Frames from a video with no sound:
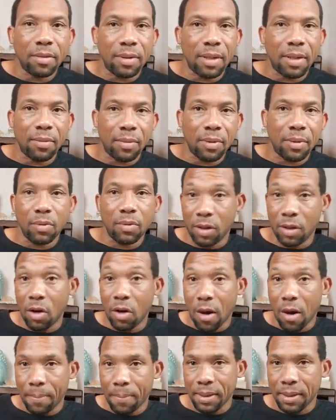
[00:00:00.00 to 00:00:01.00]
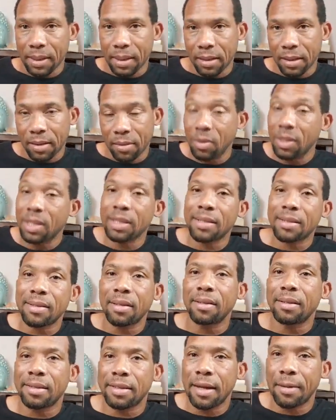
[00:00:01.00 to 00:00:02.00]
They will do the opposite, which is still
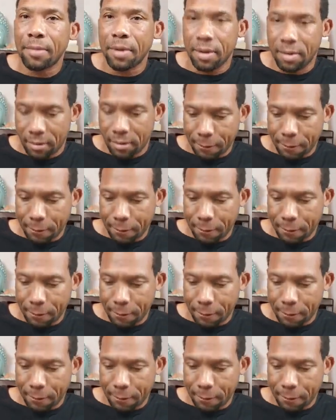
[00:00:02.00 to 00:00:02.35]
stubborn.